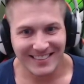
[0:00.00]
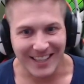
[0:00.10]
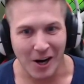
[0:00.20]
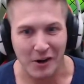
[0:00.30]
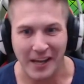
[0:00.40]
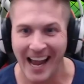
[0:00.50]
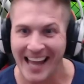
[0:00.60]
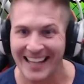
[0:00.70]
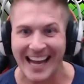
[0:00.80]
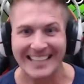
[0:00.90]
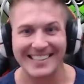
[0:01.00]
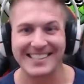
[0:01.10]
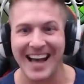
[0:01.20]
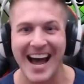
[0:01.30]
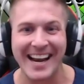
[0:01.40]
Okay, I like this
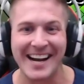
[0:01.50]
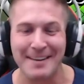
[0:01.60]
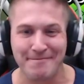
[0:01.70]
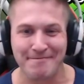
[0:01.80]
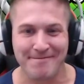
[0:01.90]
lineup.